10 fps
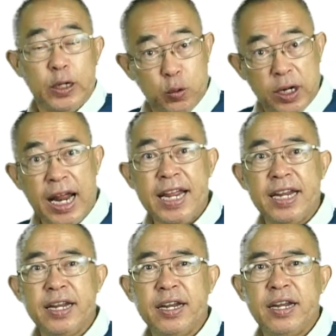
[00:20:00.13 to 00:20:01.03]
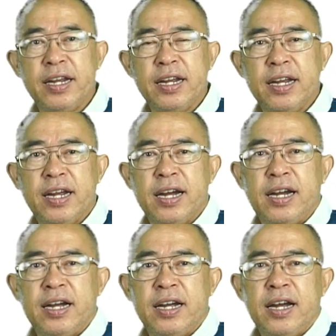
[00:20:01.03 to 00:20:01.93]
look like
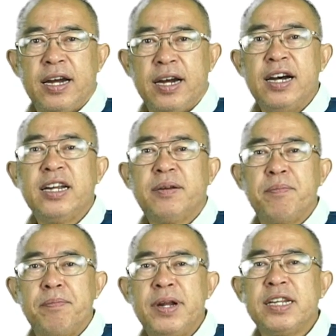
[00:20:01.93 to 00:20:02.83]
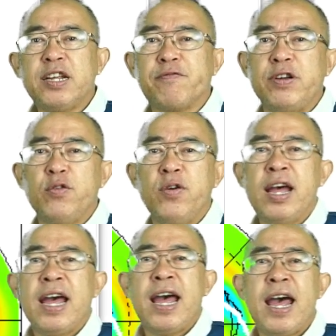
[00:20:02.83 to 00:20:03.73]
Earth magnetic field
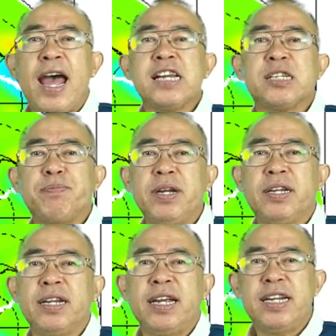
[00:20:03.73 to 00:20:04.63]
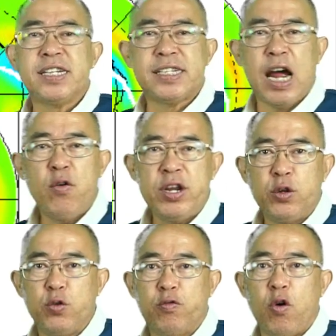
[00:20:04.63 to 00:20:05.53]
has split in the south
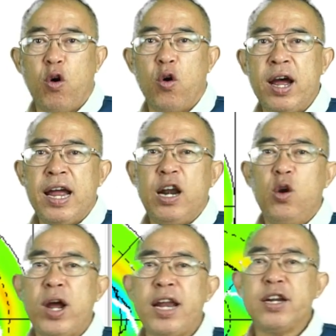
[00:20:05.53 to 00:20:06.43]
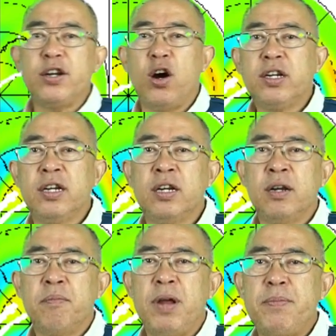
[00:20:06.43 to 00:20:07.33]
into four. Look at the north,
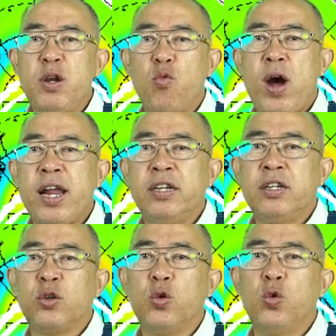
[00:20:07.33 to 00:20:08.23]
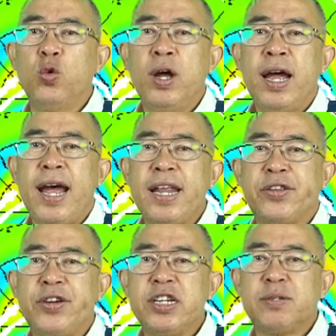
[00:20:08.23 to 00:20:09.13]
maybe one, two, and
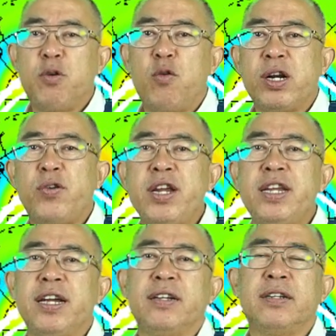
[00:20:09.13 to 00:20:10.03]
three small one right here.